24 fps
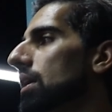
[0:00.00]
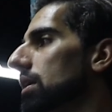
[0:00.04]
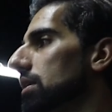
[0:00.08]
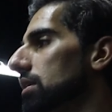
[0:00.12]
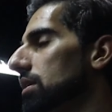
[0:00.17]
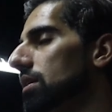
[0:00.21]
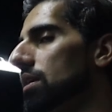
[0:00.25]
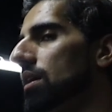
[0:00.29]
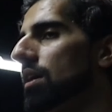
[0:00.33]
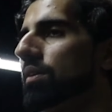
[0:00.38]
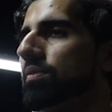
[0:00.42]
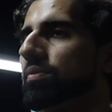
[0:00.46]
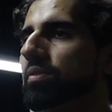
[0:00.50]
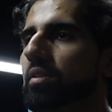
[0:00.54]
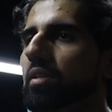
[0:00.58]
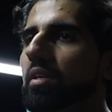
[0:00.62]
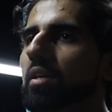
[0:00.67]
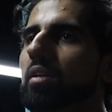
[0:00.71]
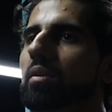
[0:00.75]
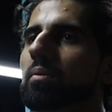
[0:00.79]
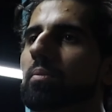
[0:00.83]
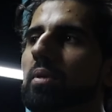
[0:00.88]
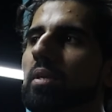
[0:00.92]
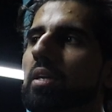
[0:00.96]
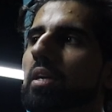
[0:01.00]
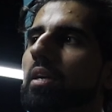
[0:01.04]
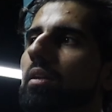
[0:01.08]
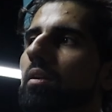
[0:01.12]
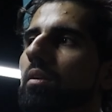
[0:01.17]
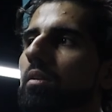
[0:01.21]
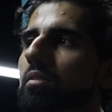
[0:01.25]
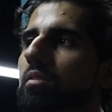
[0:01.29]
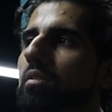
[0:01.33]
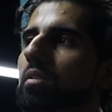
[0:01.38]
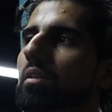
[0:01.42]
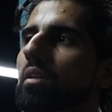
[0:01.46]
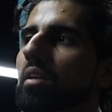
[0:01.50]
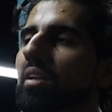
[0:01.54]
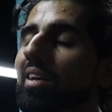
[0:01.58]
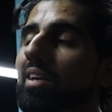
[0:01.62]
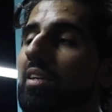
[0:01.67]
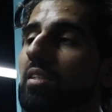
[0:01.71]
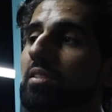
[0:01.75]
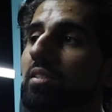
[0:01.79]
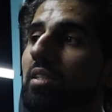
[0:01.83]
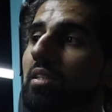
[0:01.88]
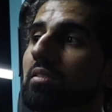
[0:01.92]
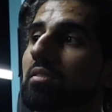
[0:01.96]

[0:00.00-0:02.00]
And then after that, I'm gonna head on to the next